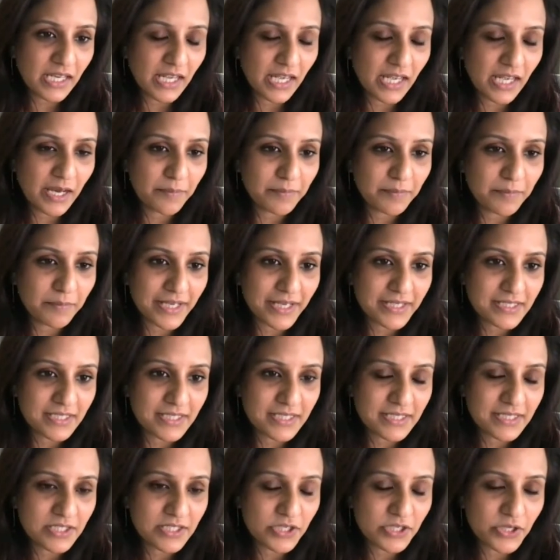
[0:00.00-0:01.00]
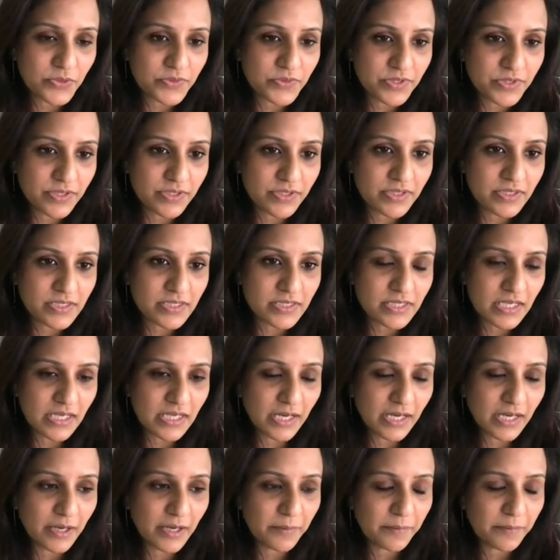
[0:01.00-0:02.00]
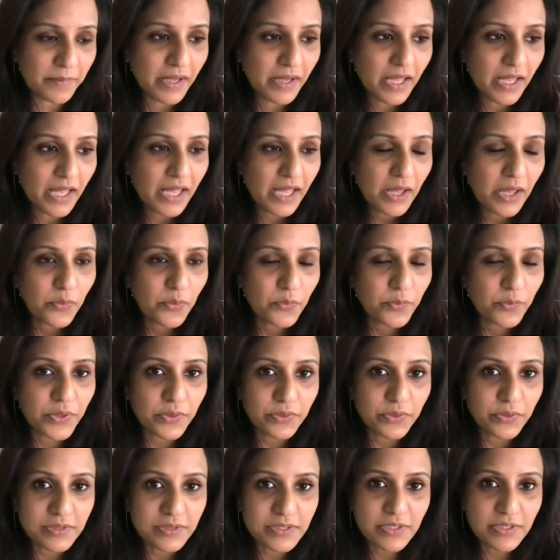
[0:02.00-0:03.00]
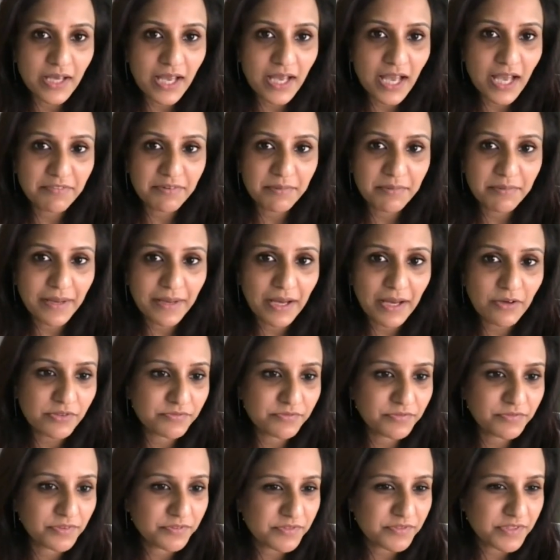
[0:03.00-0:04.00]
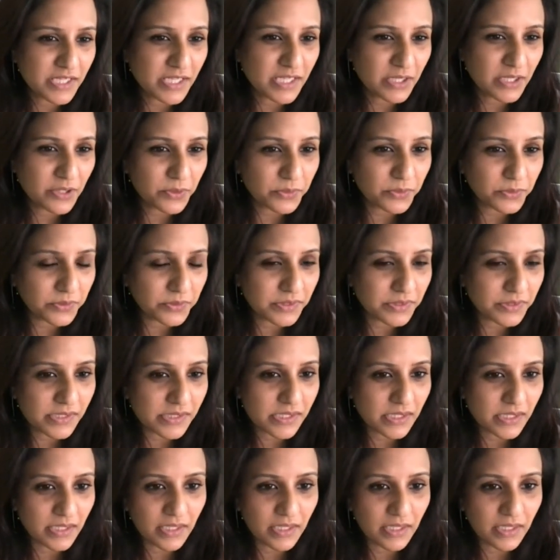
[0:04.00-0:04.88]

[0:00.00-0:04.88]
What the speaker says: licensed users. We also have about 50 odd